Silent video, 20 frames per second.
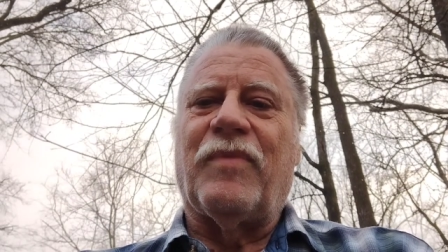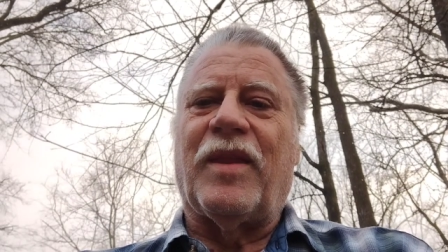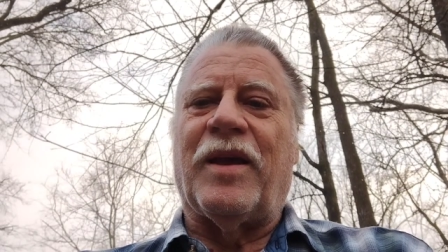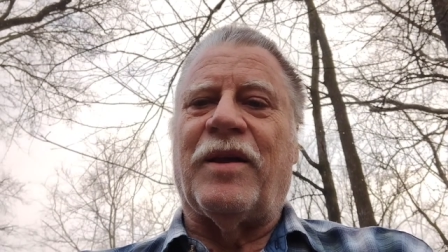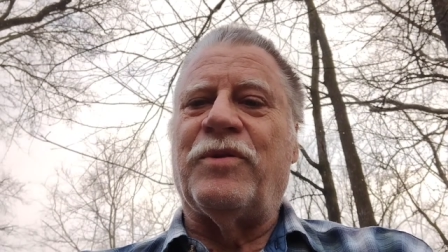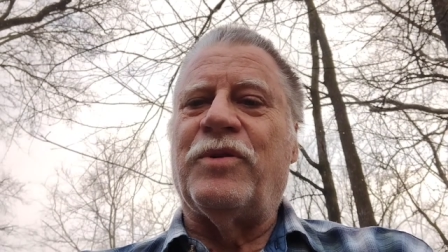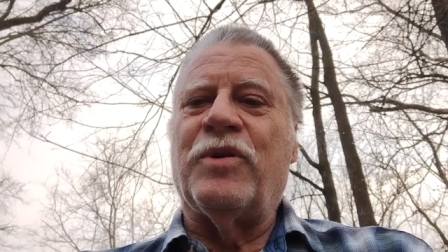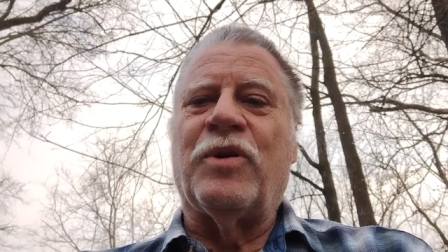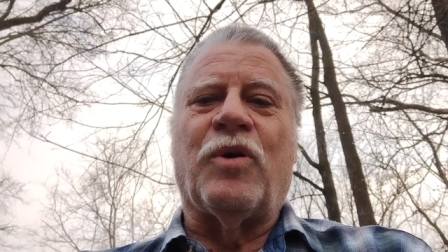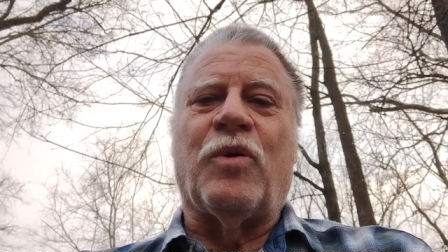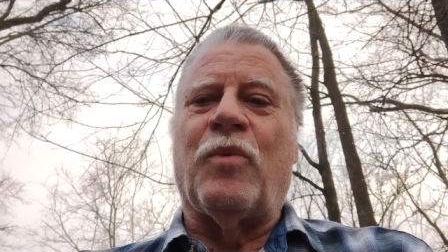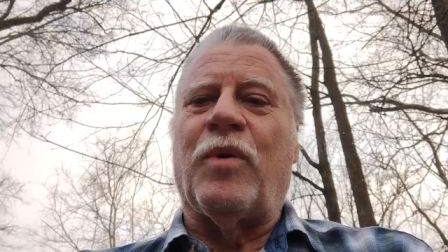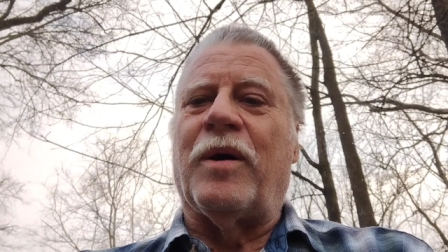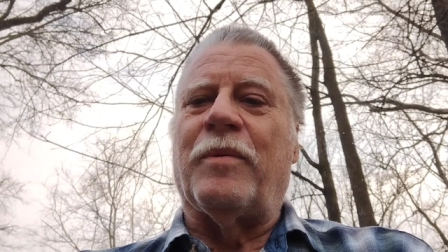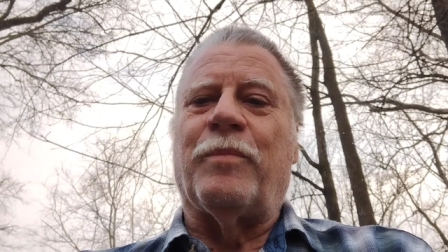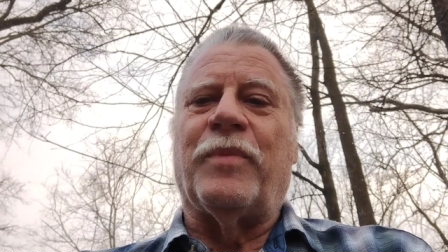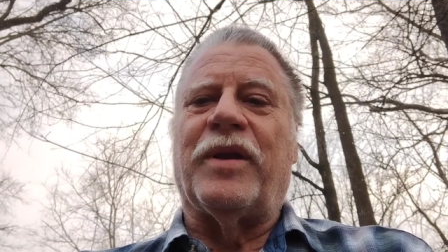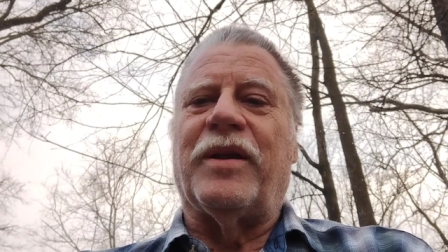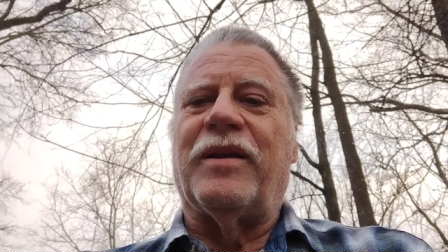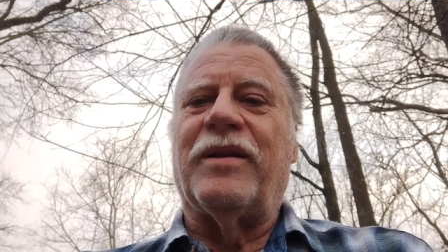And you don't
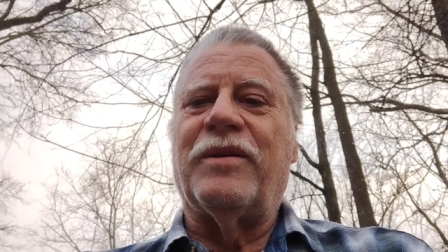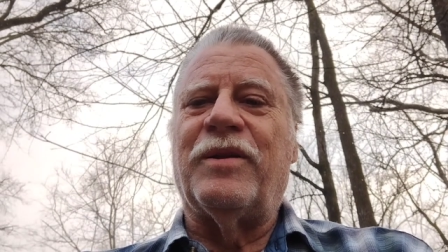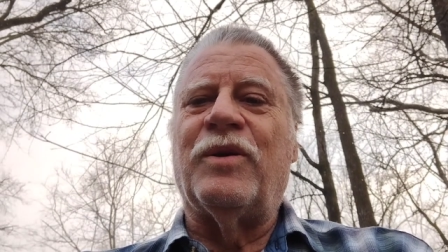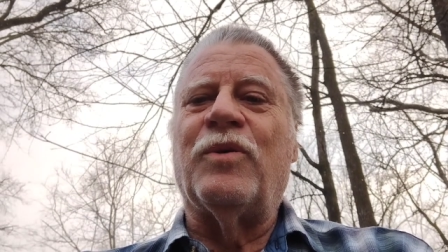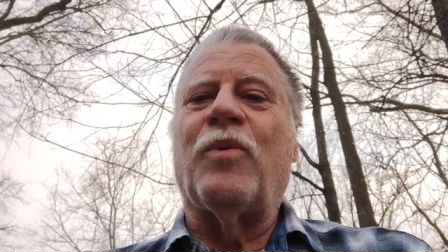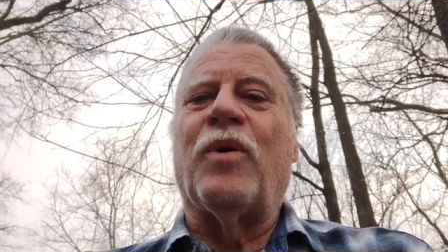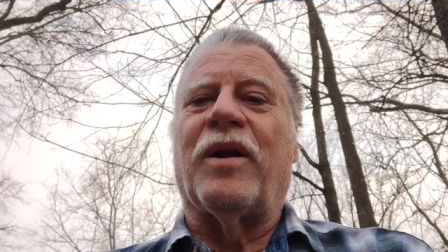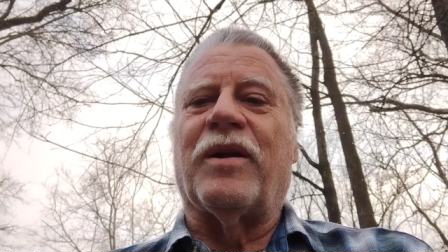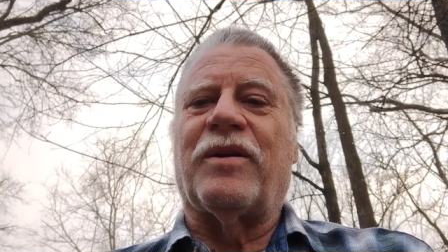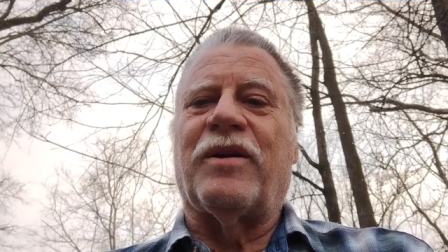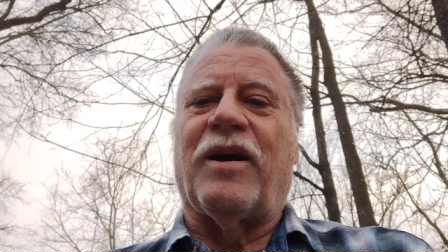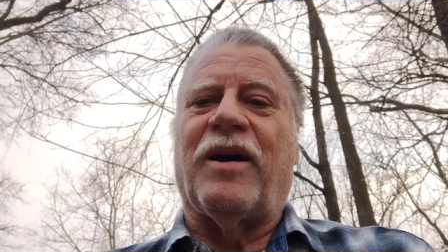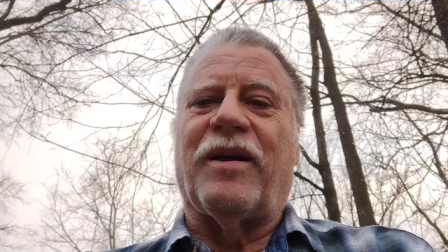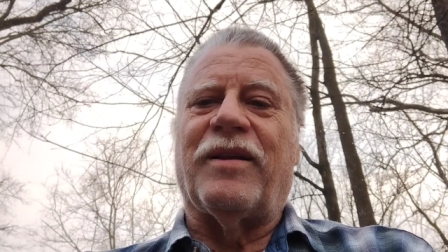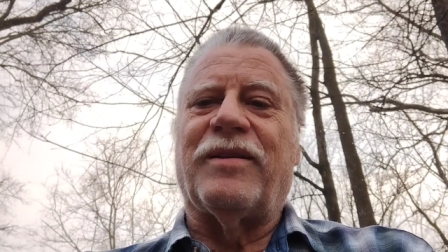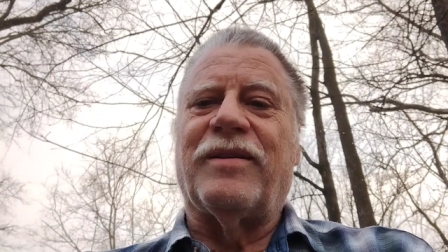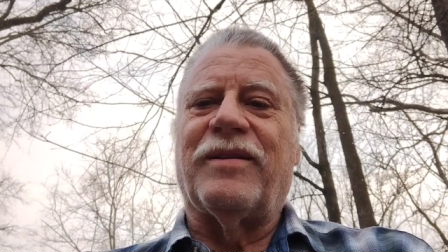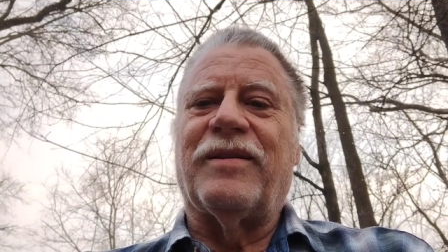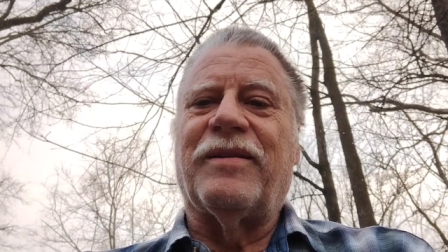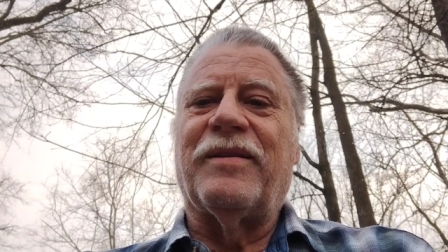want me. You want
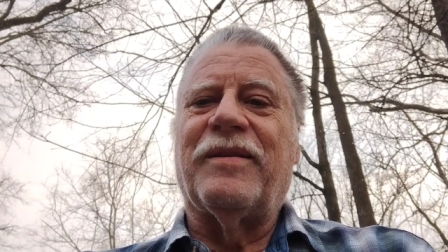God.